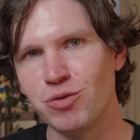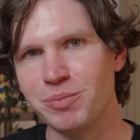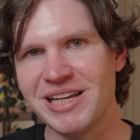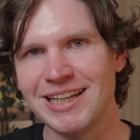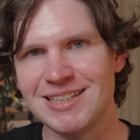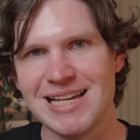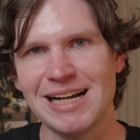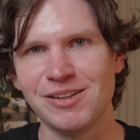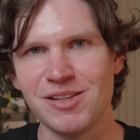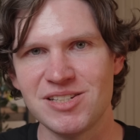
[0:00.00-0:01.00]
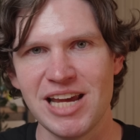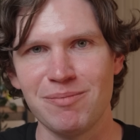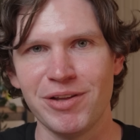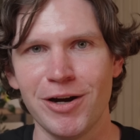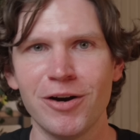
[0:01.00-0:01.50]
will be exactly the
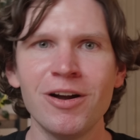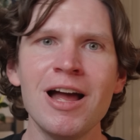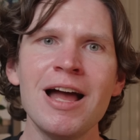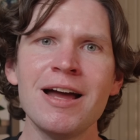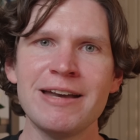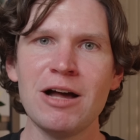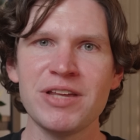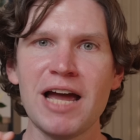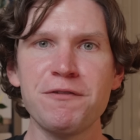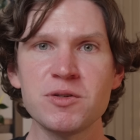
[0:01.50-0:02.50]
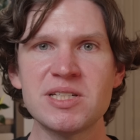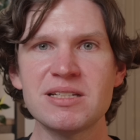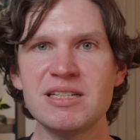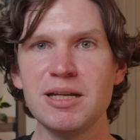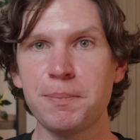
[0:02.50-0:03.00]
same there. Now, the iPhone
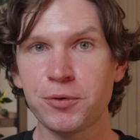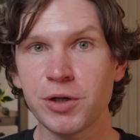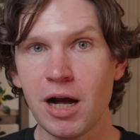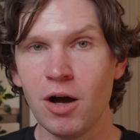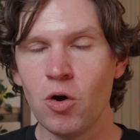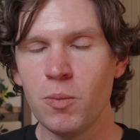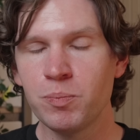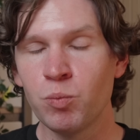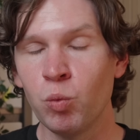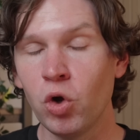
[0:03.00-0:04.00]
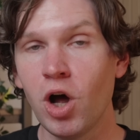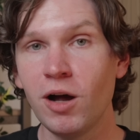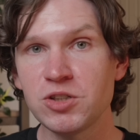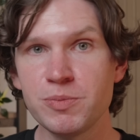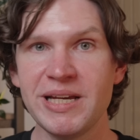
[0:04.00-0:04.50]
16 Pro will
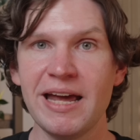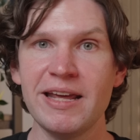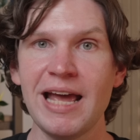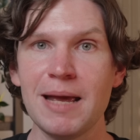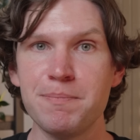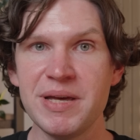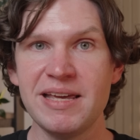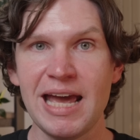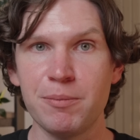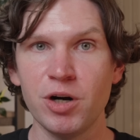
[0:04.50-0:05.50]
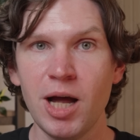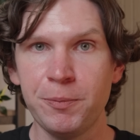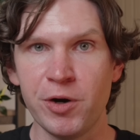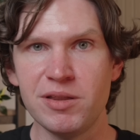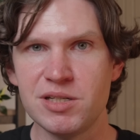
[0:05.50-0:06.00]
also be getting a big camera
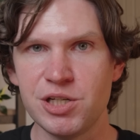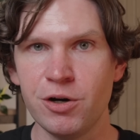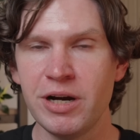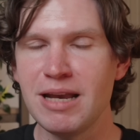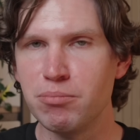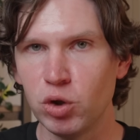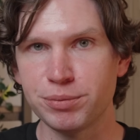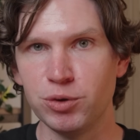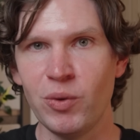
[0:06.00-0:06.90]
upgrade this year in multiple